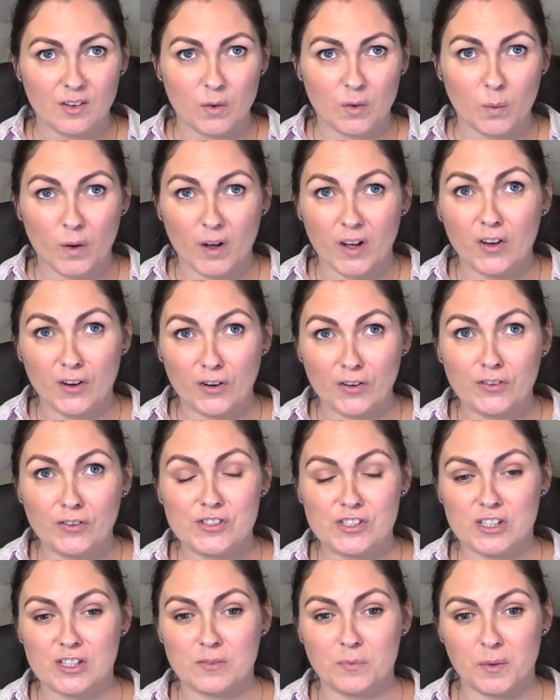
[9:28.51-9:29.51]
quite
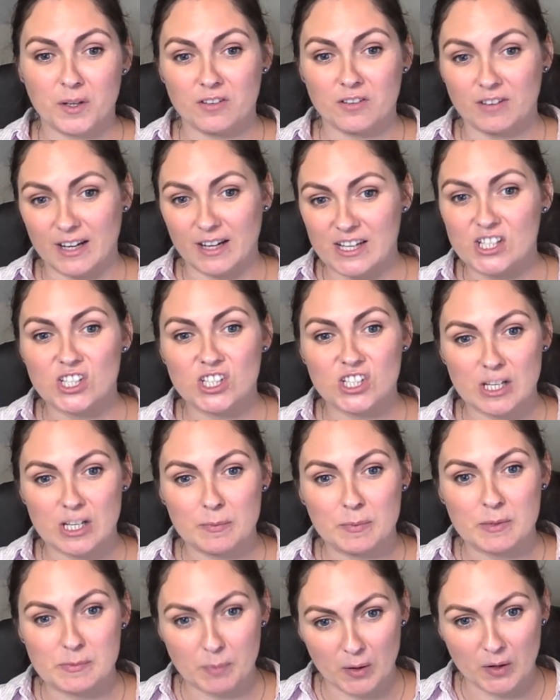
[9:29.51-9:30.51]
often when a
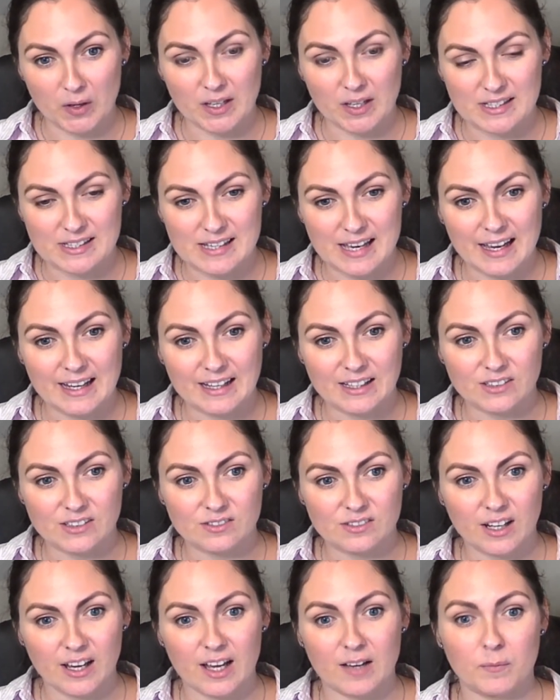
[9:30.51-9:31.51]
relationship is broken
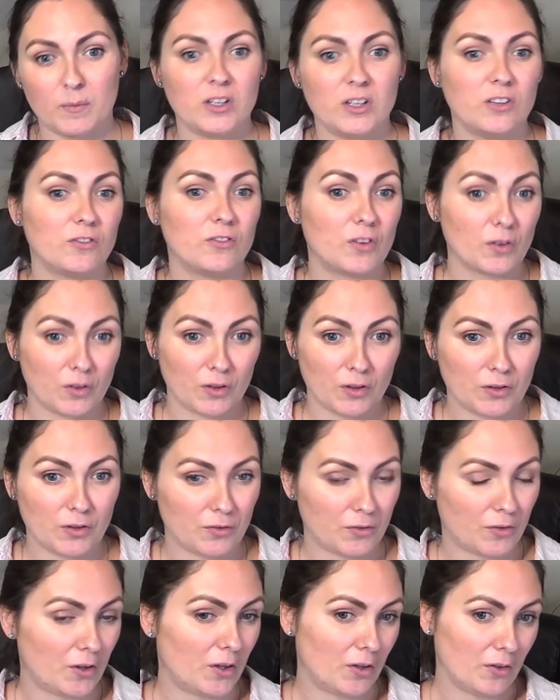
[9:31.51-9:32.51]
down and when you've gone
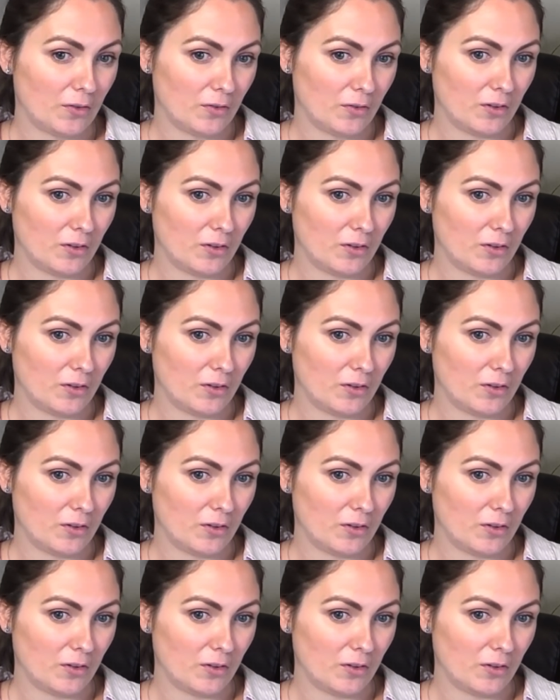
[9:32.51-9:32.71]
through,